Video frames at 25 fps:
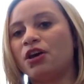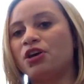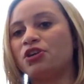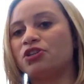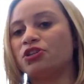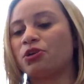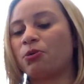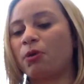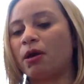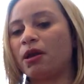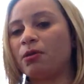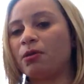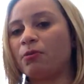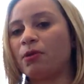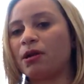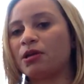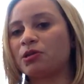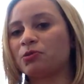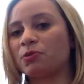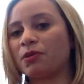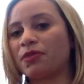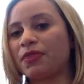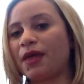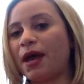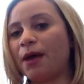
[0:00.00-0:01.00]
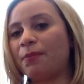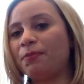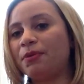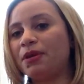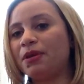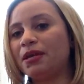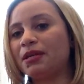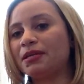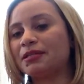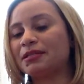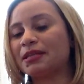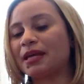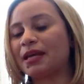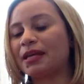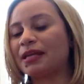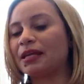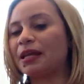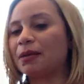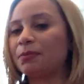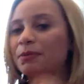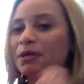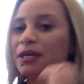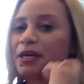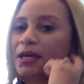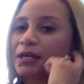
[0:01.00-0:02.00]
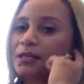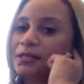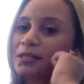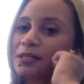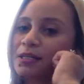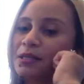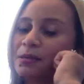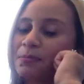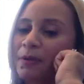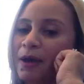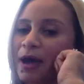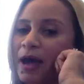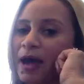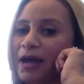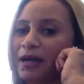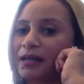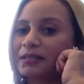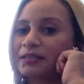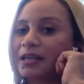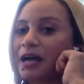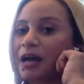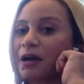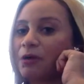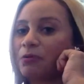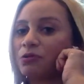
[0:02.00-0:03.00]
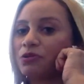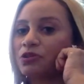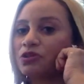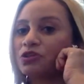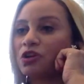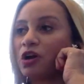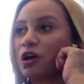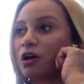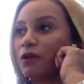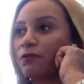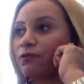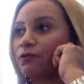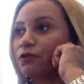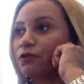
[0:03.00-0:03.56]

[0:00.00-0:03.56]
So anyways, with that being said, let me get to the bags. I will start